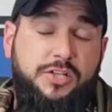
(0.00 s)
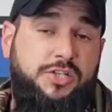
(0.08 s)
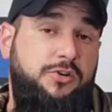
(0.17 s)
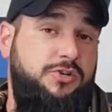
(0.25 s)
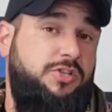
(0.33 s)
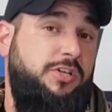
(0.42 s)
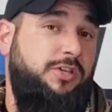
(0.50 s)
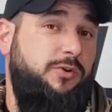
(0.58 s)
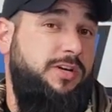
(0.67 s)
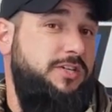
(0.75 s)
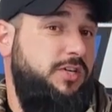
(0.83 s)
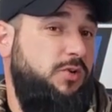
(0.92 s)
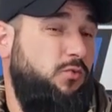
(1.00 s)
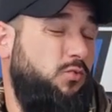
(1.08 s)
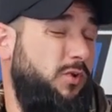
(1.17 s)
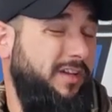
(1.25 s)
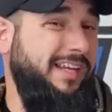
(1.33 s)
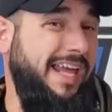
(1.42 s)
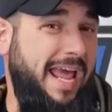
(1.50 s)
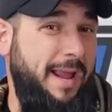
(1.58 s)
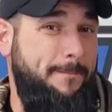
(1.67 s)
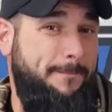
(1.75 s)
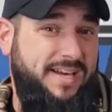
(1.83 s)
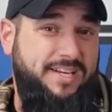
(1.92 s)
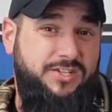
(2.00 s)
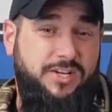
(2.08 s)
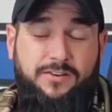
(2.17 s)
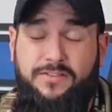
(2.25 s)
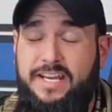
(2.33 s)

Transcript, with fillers: Seriously, there isn't really a best of